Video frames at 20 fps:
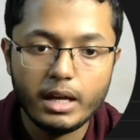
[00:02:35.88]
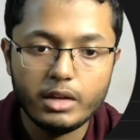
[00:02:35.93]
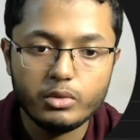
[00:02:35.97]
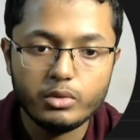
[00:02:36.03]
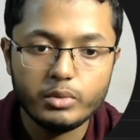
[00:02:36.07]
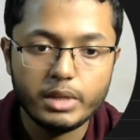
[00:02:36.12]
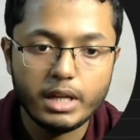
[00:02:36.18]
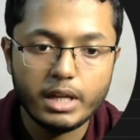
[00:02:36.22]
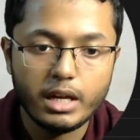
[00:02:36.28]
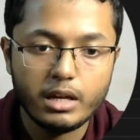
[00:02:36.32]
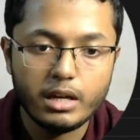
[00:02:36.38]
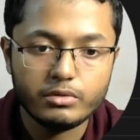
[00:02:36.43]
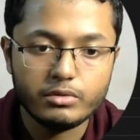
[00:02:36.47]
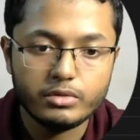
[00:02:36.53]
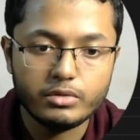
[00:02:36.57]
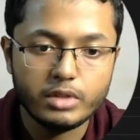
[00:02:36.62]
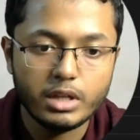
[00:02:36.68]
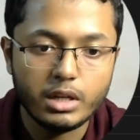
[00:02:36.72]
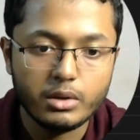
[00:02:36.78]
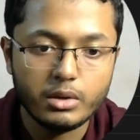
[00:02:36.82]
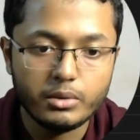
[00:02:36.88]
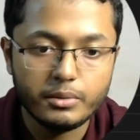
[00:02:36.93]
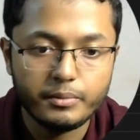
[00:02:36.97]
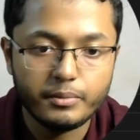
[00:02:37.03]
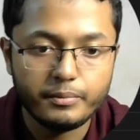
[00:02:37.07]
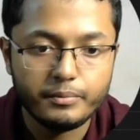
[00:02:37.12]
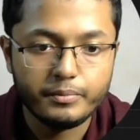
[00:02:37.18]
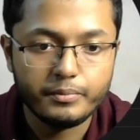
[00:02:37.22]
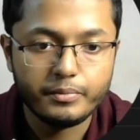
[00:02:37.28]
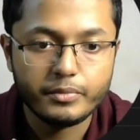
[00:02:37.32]
And we have
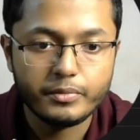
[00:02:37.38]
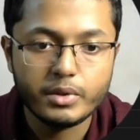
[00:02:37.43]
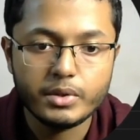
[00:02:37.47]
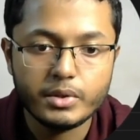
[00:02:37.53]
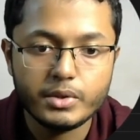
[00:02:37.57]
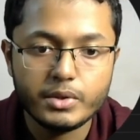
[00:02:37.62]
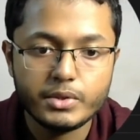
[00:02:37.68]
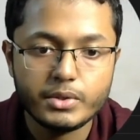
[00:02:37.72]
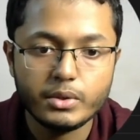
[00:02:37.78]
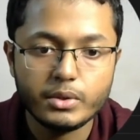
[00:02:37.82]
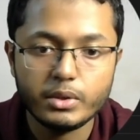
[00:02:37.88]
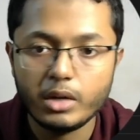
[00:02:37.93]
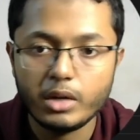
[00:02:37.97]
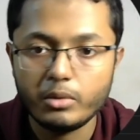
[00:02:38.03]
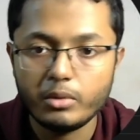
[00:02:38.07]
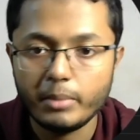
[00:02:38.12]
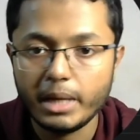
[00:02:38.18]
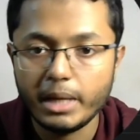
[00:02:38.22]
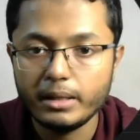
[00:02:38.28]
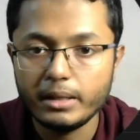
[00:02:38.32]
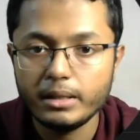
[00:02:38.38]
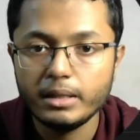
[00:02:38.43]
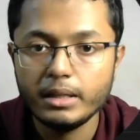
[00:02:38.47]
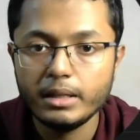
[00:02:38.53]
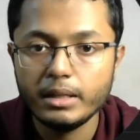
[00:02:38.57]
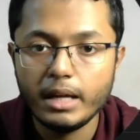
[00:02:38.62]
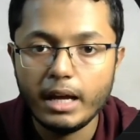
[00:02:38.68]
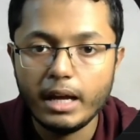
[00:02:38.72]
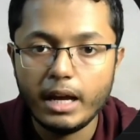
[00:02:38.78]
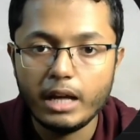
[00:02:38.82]
now slow down man.
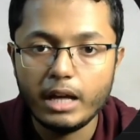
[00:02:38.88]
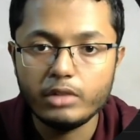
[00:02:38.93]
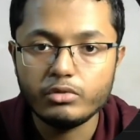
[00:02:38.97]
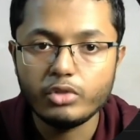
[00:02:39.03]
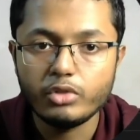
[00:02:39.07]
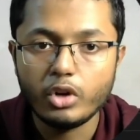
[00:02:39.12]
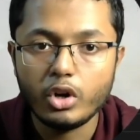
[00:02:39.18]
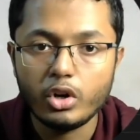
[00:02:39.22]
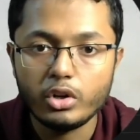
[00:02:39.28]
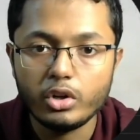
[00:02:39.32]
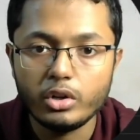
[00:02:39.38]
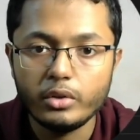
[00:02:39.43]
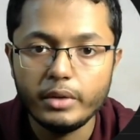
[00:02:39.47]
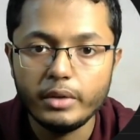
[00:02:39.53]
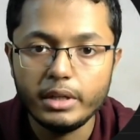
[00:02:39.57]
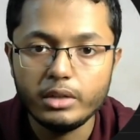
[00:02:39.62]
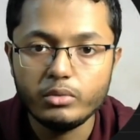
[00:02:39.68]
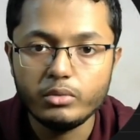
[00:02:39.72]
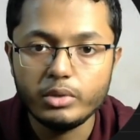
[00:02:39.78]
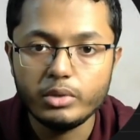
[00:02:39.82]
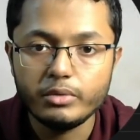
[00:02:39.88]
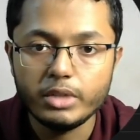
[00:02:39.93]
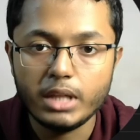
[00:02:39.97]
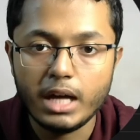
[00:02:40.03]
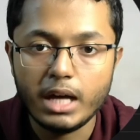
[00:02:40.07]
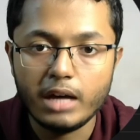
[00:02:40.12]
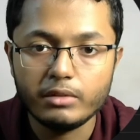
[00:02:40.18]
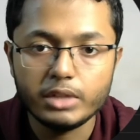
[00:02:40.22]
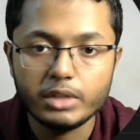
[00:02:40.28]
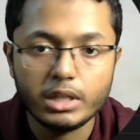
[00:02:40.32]
And for green, we
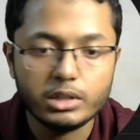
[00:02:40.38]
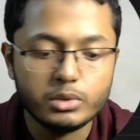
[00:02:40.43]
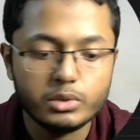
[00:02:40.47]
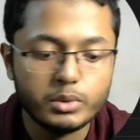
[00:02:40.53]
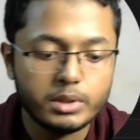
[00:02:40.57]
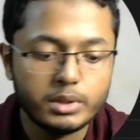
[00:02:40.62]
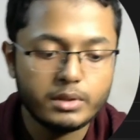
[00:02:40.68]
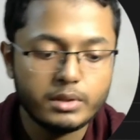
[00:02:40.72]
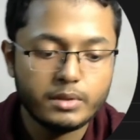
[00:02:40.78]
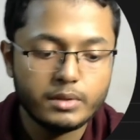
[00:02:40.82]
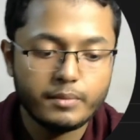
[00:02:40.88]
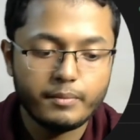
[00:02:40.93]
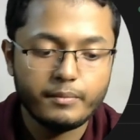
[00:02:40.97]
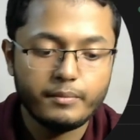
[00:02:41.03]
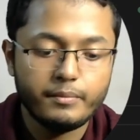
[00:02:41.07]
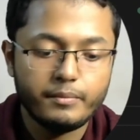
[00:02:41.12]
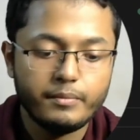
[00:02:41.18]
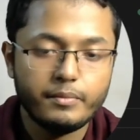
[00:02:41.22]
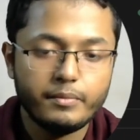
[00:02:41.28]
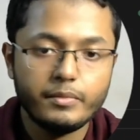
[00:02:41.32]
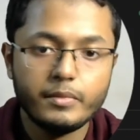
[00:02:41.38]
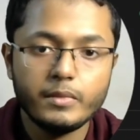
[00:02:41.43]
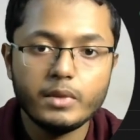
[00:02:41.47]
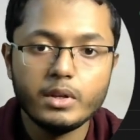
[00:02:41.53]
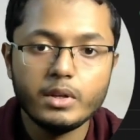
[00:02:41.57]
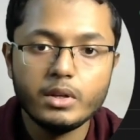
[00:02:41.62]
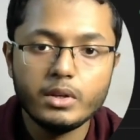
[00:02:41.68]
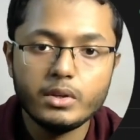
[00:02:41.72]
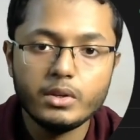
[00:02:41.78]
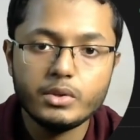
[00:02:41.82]
will have the other one.
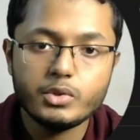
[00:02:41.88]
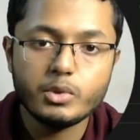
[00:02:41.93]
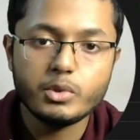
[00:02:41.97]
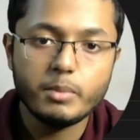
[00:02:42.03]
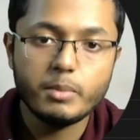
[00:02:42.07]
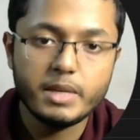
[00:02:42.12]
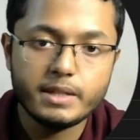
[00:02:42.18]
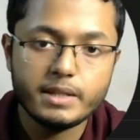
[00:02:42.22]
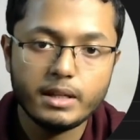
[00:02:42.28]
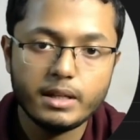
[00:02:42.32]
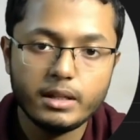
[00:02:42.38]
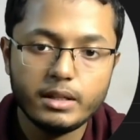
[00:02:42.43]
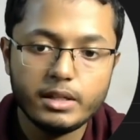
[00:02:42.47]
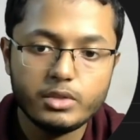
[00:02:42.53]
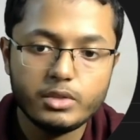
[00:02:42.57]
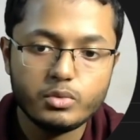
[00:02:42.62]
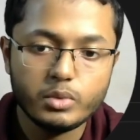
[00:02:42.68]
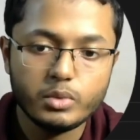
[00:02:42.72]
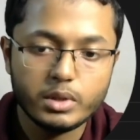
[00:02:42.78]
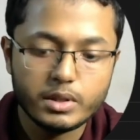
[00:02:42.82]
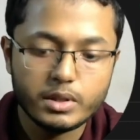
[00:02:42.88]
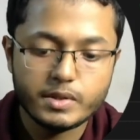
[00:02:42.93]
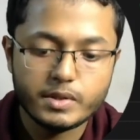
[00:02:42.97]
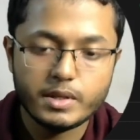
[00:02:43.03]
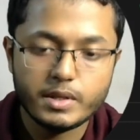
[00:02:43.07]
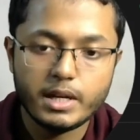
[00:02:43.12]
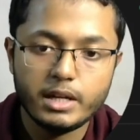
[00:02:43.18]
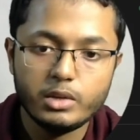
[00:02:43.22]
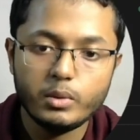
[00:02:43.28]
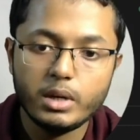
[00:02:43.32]
So basically it
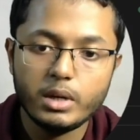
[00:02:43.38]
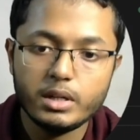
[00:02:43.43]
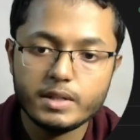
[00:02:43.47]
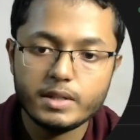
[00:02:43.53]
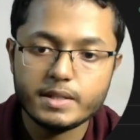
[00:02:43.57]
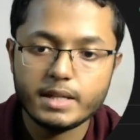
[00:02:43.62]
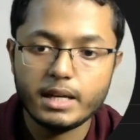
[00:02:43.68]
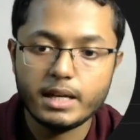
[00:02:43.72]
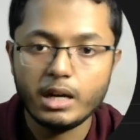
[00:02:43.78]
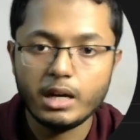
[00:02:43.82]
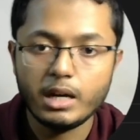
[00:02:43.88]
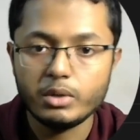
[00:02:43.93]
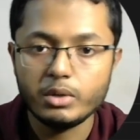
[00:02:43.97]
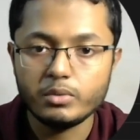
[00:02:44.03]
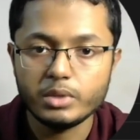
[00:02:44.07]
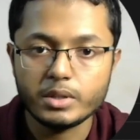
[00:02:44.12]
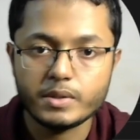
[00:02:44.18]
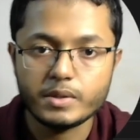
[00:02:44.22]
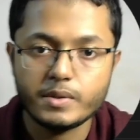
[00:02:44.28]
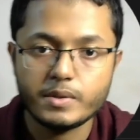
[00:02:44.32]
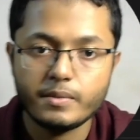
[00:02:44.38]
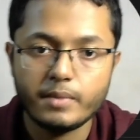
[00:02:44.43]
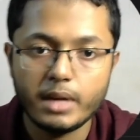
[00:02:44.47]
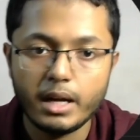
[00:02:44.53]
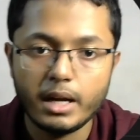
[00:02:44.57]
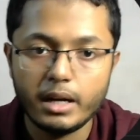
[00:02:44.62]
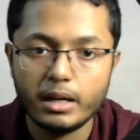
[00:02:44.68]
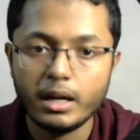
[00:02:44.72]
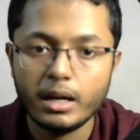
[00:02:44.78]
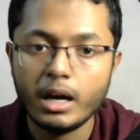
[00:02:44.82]
works and you understand how it works
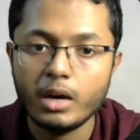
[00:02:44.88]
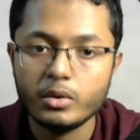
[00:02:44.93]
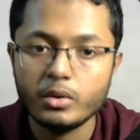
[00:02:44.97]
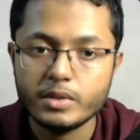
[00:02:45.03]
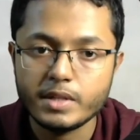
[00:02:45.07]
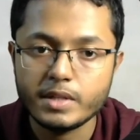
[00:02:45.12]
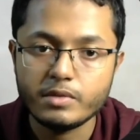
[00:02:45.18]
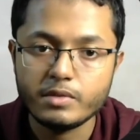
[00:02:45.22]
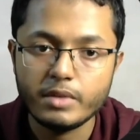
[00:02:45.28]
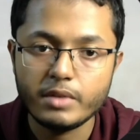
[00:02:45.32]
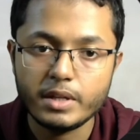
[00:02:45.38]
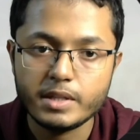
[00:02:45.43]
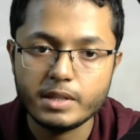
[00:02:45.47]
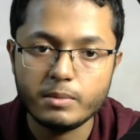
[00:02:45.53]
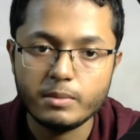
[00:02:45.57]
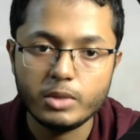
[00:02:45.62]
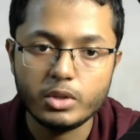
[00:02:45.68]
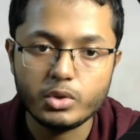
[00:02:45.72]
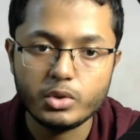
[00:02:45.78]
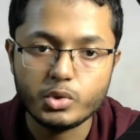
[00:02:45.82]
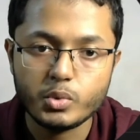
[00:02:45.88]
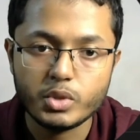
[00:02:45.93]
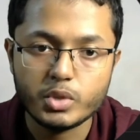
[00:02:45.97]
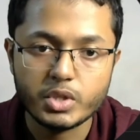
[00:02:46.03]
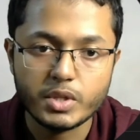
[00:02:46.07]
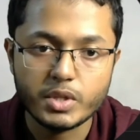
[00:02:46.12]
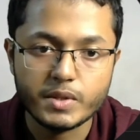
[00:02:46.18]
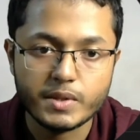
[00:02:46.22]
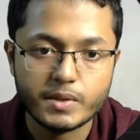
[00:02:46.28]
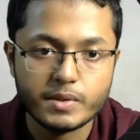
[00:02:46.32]
and how this is very similar to
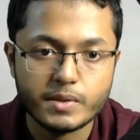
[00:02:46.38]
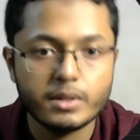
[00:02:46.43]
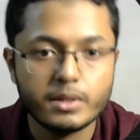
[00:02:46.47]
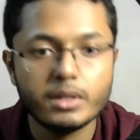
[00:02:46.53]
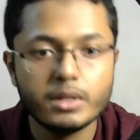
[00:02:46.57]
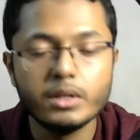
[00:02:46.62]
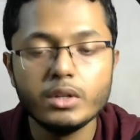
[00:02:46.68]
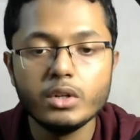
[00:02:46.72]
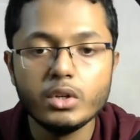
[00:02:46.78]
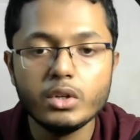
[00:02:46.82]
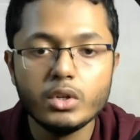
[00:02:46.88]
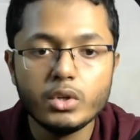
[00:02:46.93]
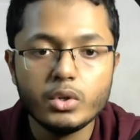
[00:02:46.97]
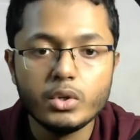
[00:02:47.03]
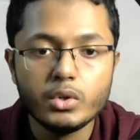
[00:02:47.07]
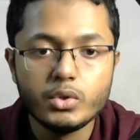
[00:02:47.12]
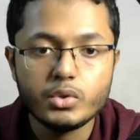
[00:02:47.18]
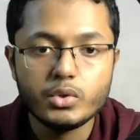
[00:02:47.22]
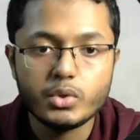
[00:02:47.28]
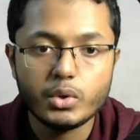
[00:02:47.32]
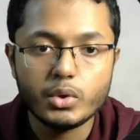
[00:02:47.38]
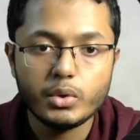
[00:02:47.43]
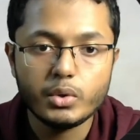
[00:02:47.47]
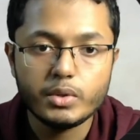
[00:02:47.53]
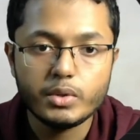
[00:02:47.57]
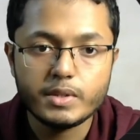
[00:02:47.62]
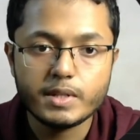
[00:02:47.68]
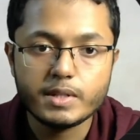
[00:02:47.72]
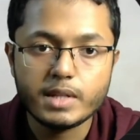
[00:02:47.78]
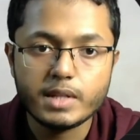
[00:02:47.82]
switch cases.
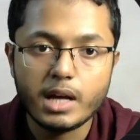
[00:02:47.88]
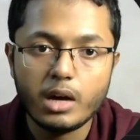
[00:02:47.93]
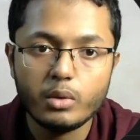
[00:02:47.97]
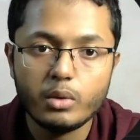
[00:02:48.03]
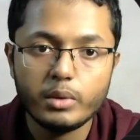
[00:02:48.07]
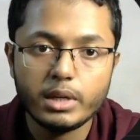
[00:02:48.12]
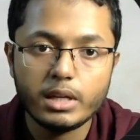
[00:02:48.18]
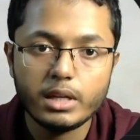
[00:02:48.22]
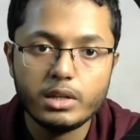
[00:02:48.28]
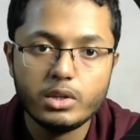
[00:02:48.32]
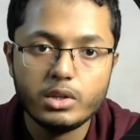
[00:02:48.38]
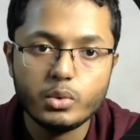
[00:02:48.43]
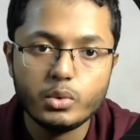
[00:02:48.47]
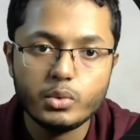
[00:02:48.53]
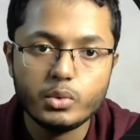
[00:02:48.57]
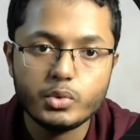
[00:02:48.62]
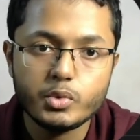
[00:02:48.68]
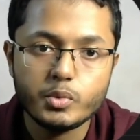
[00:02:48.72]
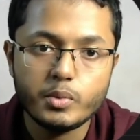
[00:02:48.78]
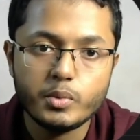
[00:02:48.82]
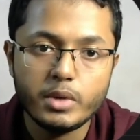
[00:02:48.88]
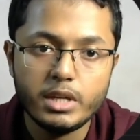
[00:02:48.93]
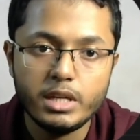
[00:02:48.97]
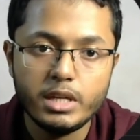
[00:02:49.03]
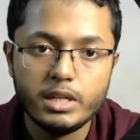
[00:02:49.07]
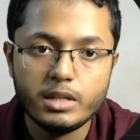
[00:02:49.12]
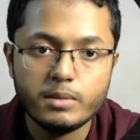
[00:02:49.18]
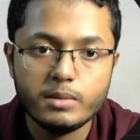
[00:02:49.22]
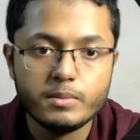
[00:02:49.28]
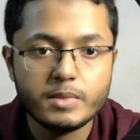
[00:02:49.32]
So this is how we can use
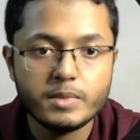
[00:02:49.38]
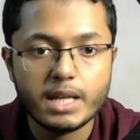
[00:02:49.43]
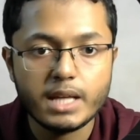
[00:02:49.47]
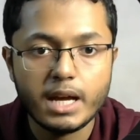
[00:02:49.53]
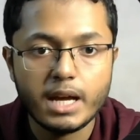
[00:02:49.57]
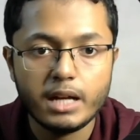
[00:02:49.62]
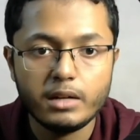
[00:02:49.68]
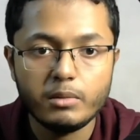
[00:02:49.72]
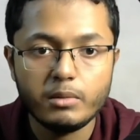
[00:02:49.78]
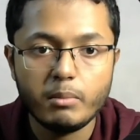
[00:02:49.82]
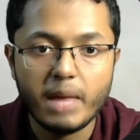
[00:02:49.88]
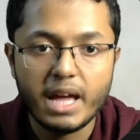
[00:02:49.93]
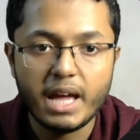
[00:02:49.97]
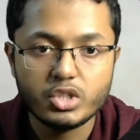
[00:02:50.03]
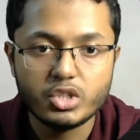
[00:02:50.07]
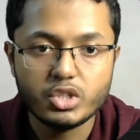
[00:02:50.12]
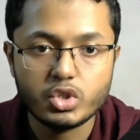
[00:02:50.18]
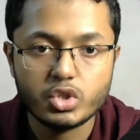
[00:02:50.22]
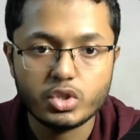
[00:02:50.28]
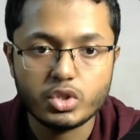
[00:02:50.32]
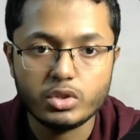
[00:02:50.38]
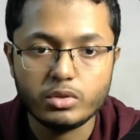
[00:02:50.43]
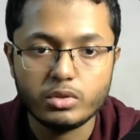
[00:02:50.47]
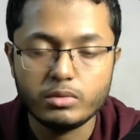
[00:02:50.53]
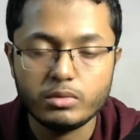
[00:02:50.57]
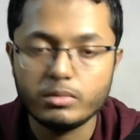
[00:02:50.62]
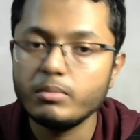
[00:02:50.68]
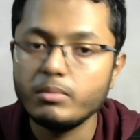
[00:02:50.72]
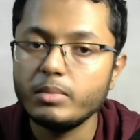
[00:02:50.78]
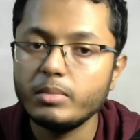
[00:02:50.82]
enums and match,
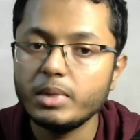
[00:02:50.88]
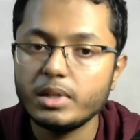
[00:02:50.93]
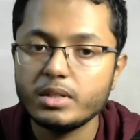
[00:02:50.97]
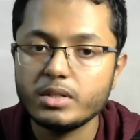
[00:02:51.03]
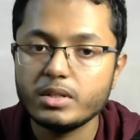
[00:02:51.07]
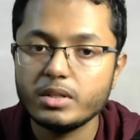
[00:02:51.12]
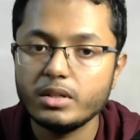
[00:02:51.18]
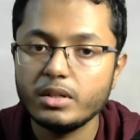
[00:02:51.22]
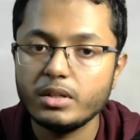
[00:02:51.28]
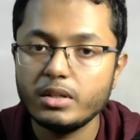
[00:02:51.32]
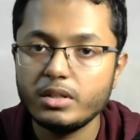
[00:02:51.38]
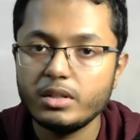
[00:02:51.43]
but